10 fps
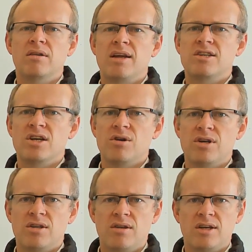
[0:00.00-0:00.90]
that
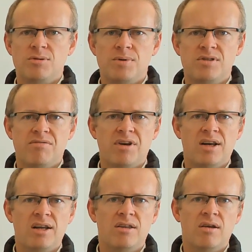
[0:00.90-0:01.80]
Joe did
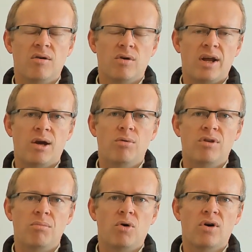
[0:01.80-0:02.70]
specifically on
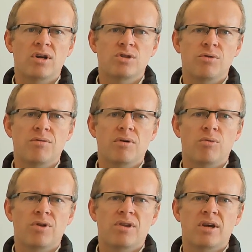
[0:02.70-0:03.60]
equity markets
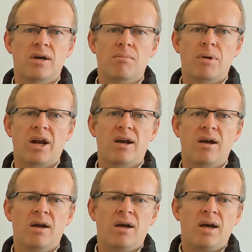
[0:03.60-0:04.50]
with
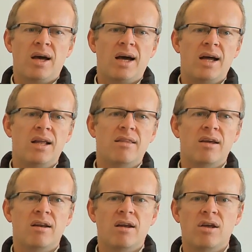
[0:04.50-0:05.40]
Merrick.
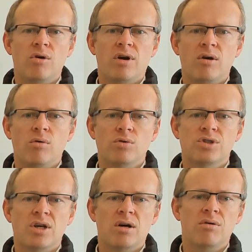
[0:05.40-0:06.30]
And then you can
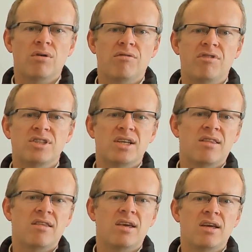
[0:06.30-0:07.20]
also
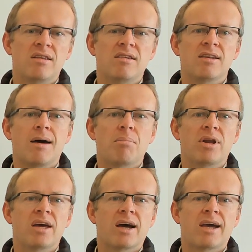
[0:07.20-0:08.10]
visit the
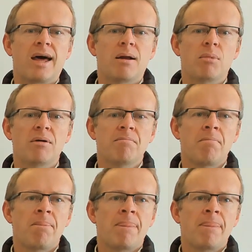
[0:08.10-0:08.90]
DiNapoli Academy.